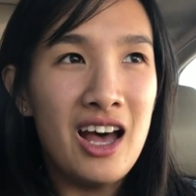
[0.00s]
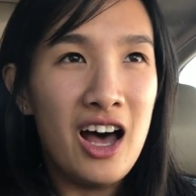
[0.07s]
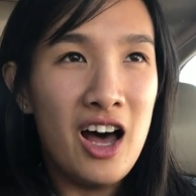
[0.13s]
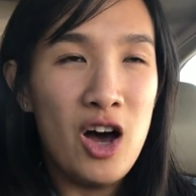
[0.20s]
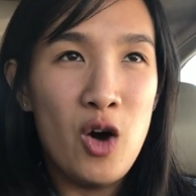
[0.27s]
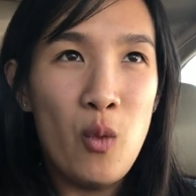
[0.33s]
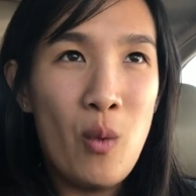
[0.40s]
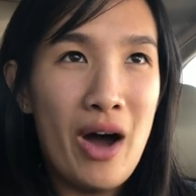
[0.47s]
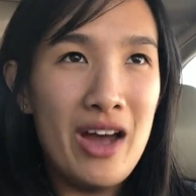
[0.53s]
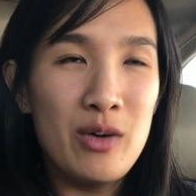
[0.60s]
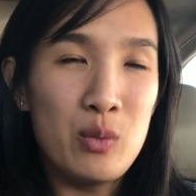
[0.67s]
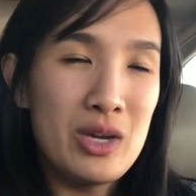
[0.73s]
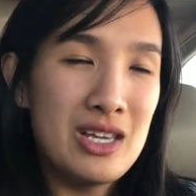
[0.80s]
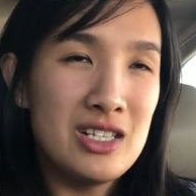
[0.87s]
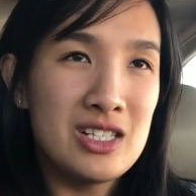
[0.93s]

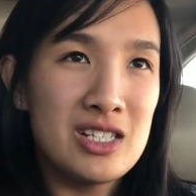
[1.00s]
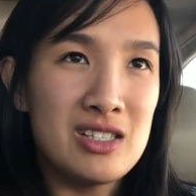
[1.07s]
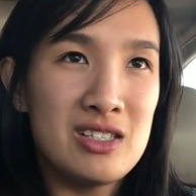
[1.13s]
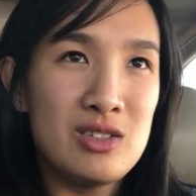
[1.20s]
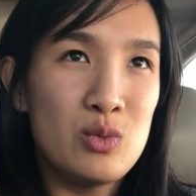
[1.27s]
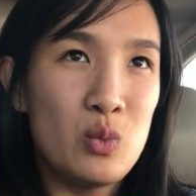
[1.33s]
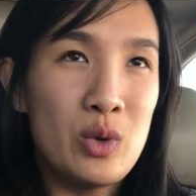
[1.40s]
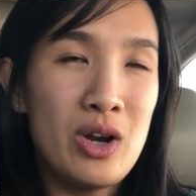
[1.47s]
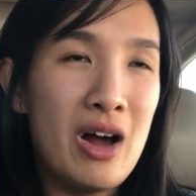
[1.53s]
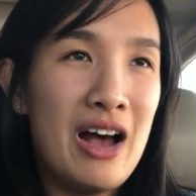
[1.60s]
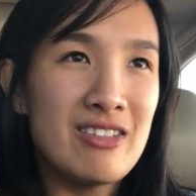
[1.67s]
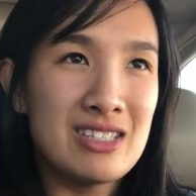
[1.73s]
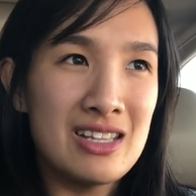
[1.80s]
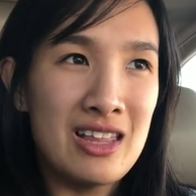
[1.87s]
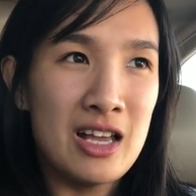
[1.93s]
We don't
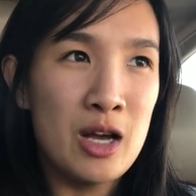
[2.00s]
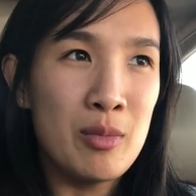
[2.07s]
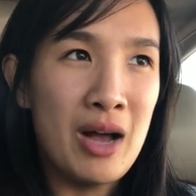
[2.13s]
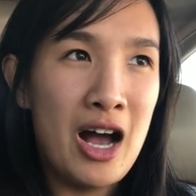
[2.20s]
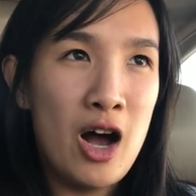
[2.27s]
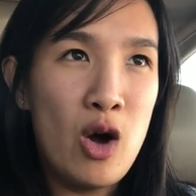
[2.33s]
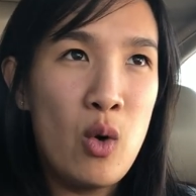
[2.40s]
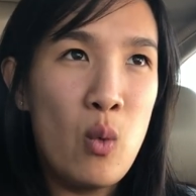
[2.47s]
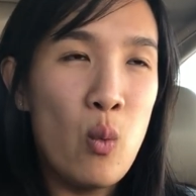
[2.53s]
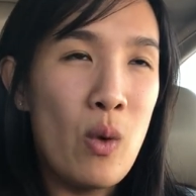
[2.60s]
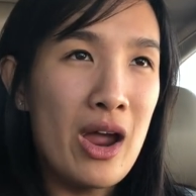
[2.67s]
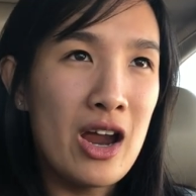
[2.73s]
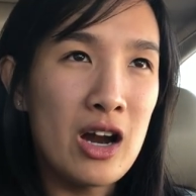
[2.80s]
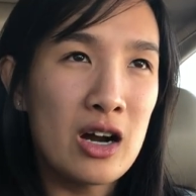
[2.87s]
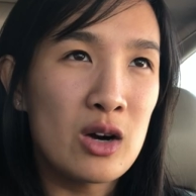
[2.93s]
have to think about
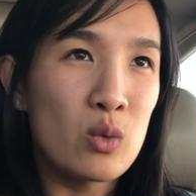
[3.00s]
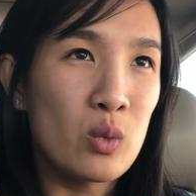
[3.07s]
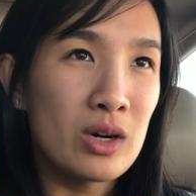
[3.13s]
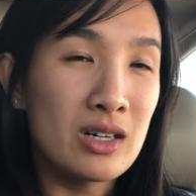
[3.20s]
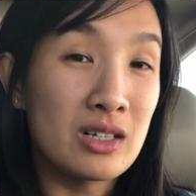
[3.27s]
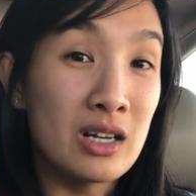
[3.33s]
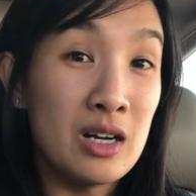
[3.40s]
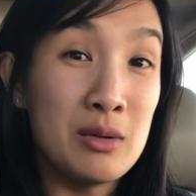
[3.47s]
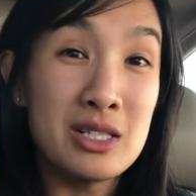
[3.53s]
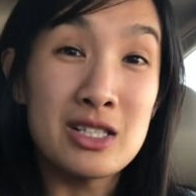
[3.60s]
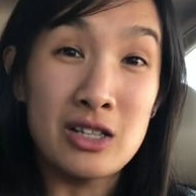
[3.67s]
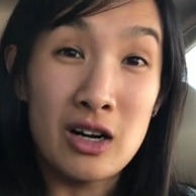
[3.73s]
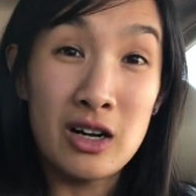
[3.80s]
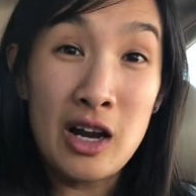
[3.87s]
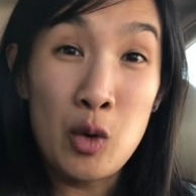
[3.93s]
where we're going to
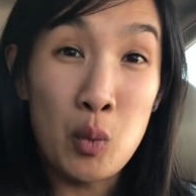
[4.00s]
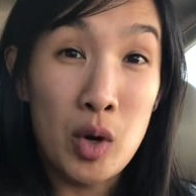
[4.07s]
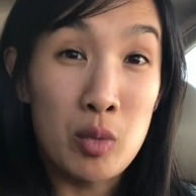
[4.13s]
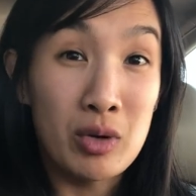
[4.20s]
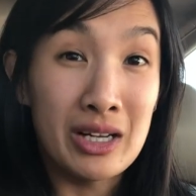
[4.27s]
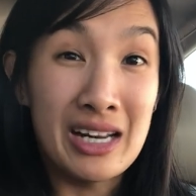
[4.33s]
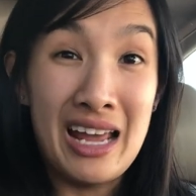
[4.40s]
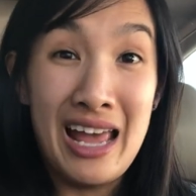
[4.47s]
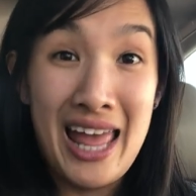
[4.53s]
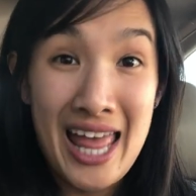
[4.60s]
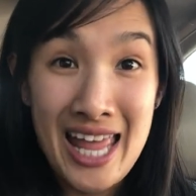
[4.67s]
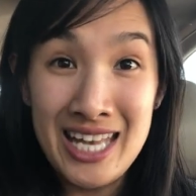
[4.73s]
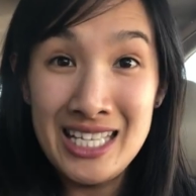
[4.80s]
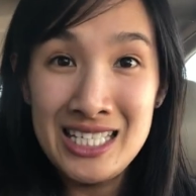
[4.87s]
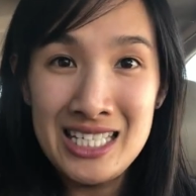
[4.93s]
start and where we're going to
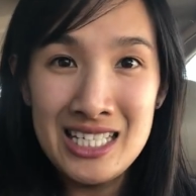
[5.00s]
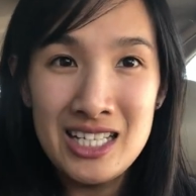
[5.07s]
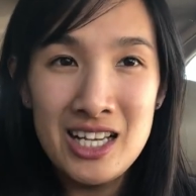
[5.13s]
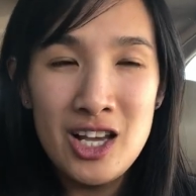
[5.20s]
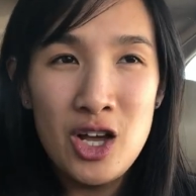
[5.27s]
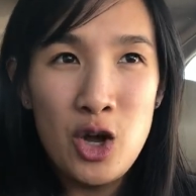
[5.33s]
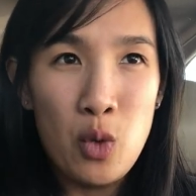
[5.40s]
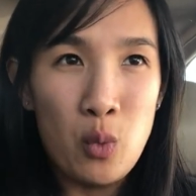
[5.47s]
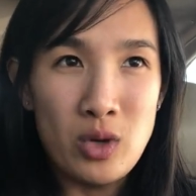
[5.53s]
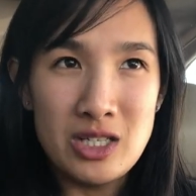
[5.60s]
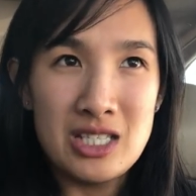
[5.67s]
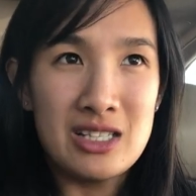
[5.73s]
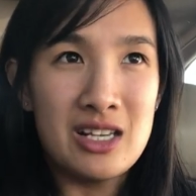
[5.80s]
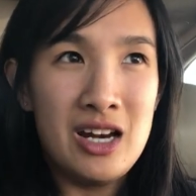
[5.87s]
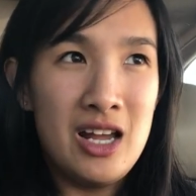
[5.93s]
end. We're
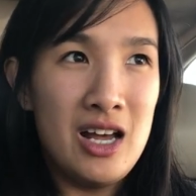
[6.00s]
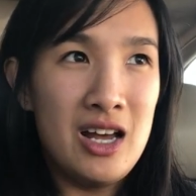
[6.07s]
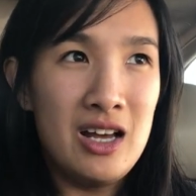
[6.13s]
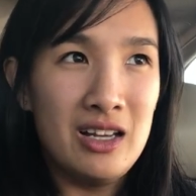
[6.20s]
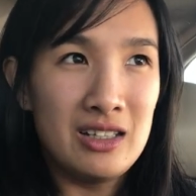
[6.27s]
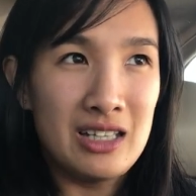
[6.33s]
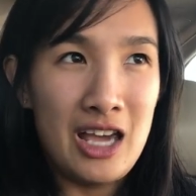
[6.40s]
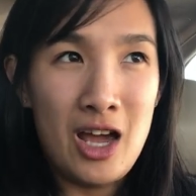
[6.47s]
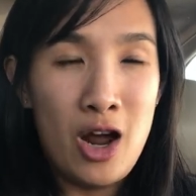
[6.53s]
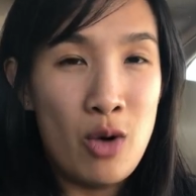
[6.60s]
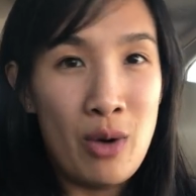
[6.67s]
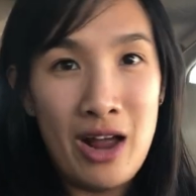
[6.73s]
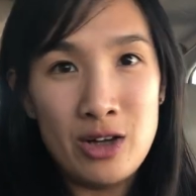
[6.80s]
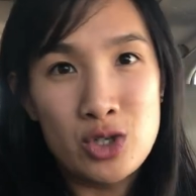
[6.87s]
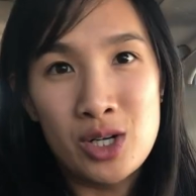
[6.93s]
just going to get a
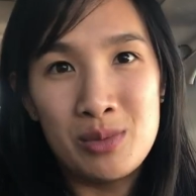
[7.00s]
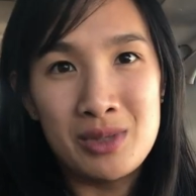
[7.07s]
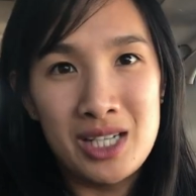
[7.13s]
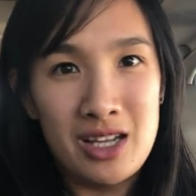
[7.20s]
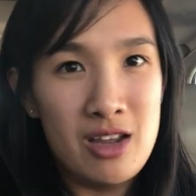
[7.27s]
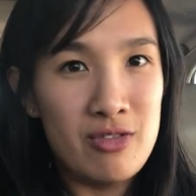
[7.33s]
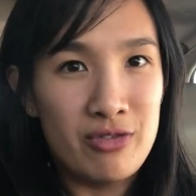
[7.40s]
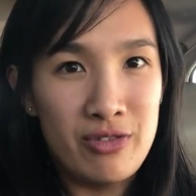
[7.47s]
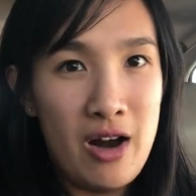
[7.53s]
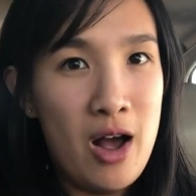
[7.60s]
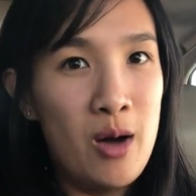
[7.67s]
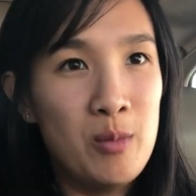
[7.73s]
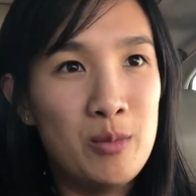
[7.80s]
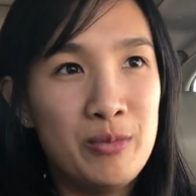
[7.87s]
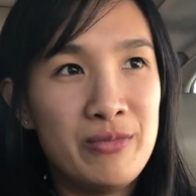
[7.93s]
round trip ticket
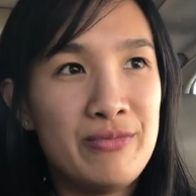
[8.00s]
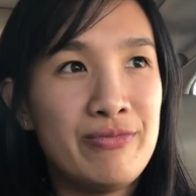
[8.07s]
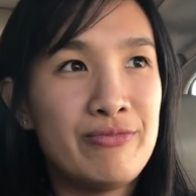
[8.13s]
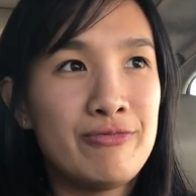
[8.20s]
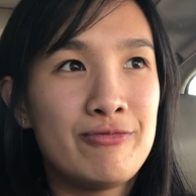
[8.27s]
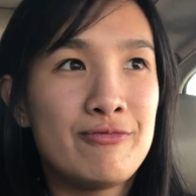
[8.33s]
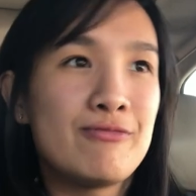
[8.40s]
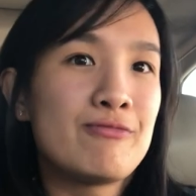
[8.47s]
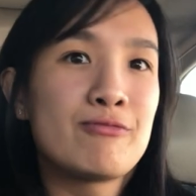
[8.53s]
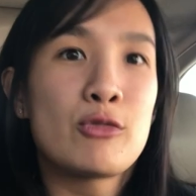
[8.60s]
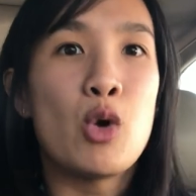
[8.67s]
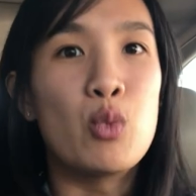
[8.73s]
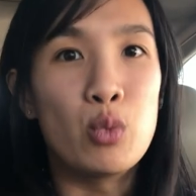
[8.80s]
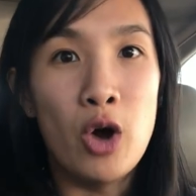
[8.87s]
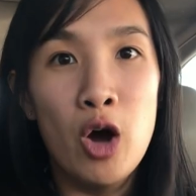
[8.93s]
from
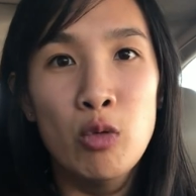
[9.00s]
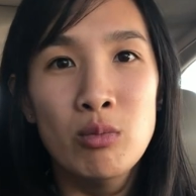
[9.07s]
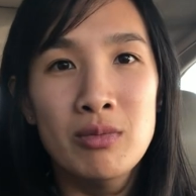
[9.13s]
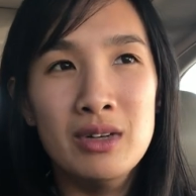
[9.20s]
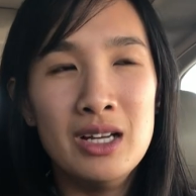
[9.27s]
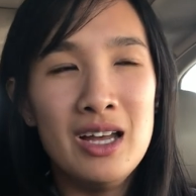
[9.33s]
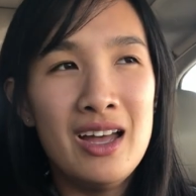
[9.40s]
Rome.